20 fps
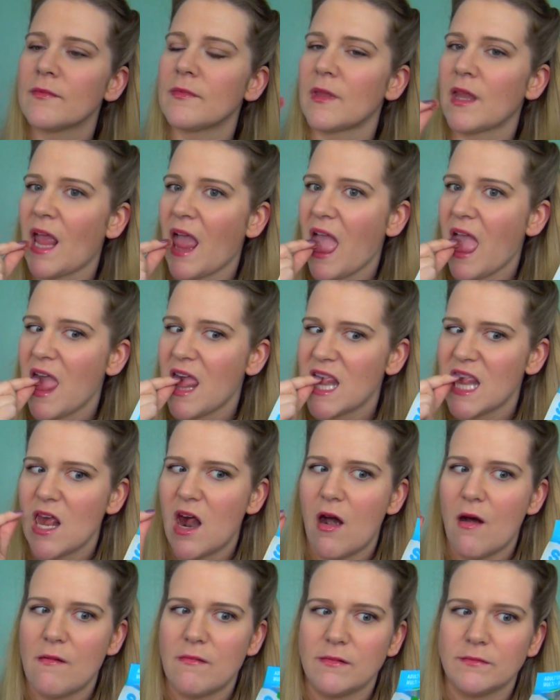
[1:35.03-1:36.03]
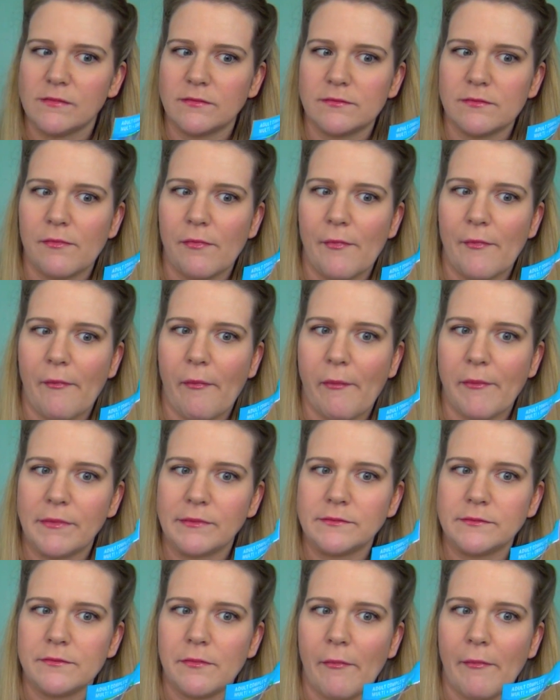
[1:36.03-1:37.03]

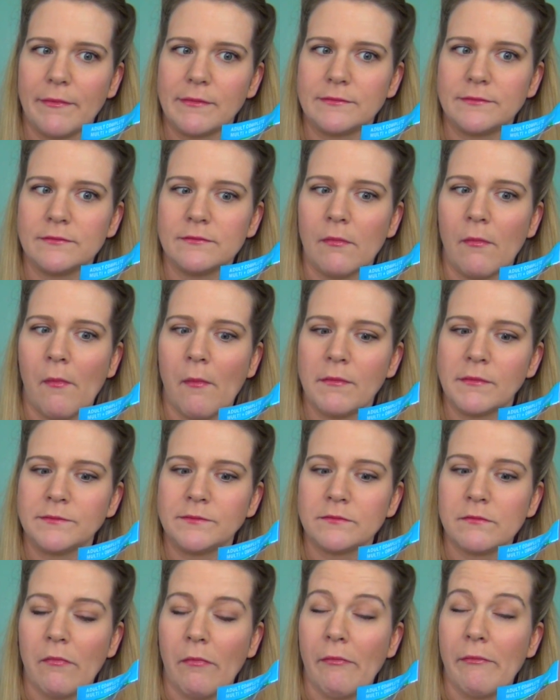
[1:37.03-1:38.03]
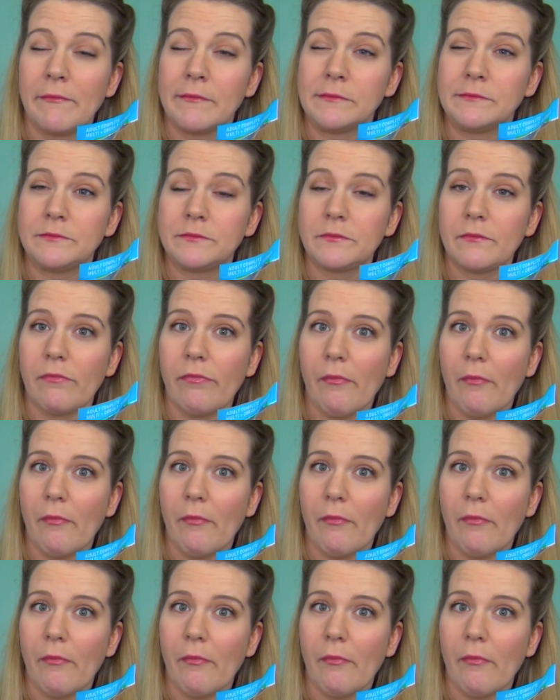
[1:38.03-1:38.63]
No one is speaking in this clip.